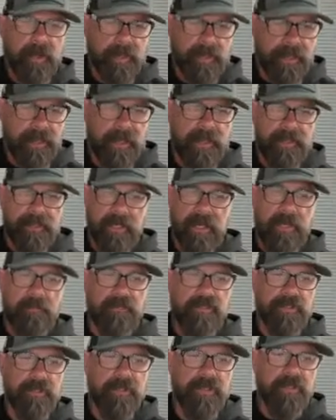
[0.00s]
kids, and I'm
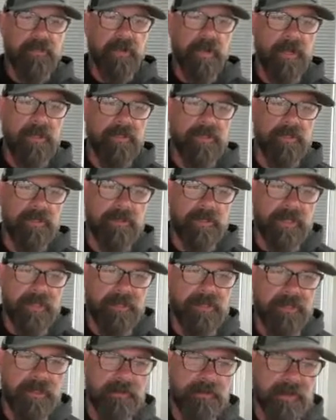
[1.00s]
sure you are too,
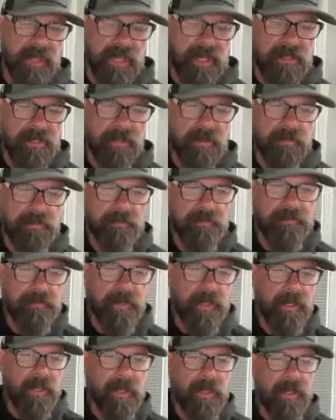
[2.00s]
Lynch. So thank you
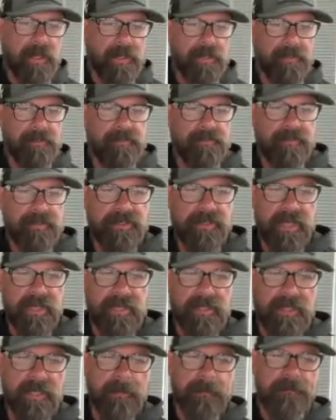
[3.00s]
for
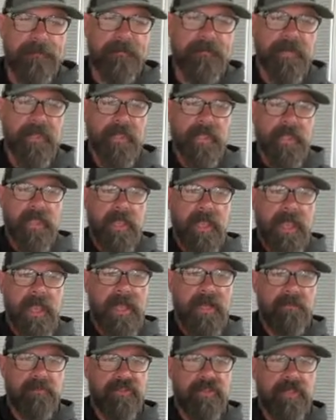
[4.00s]
sending that.
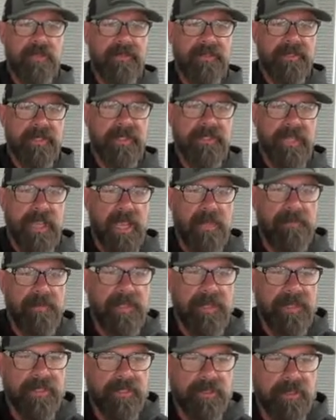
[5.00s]
Adam Jones says, happy
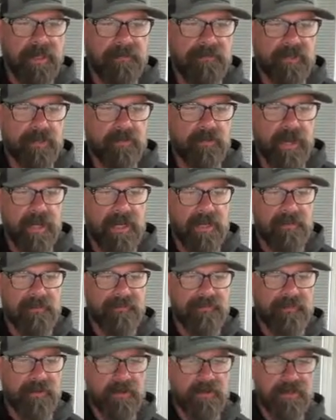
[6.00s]
Easter. If training
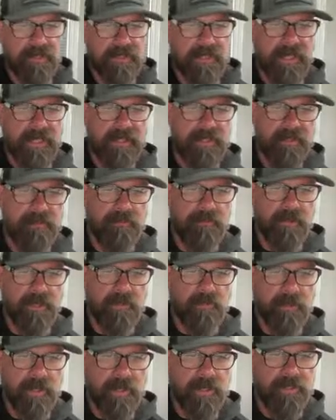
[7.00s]
first thing in the
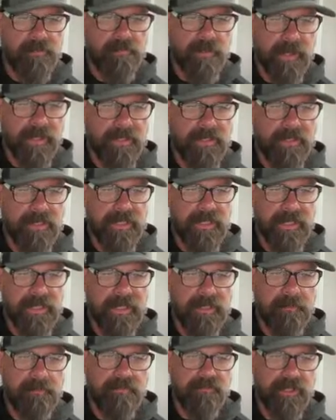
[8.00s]
morning, what is best to
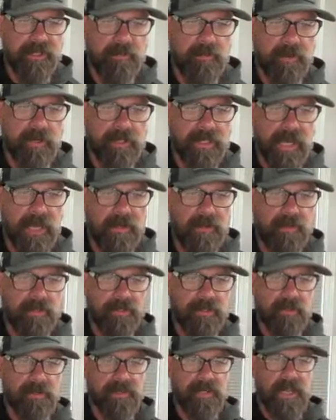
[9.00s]
eat pre-workout, or is
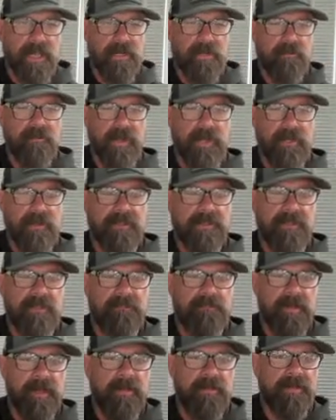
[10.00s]
it okay to wait until
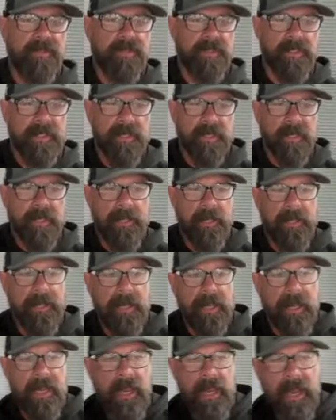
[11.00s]
post?
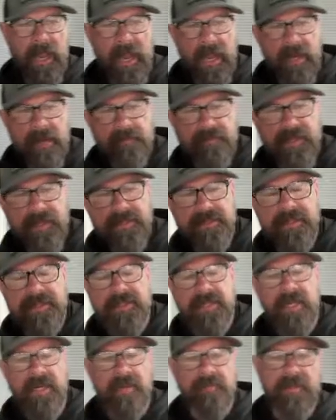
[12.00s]
Adam, this is
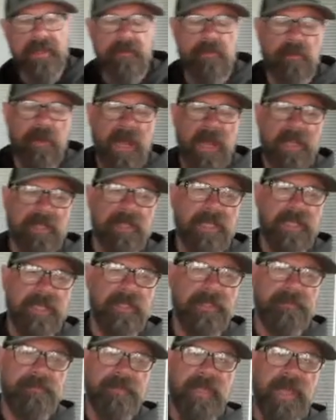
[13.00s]
going to be
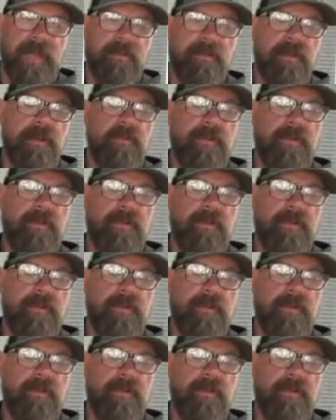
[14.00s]
widely, I don't know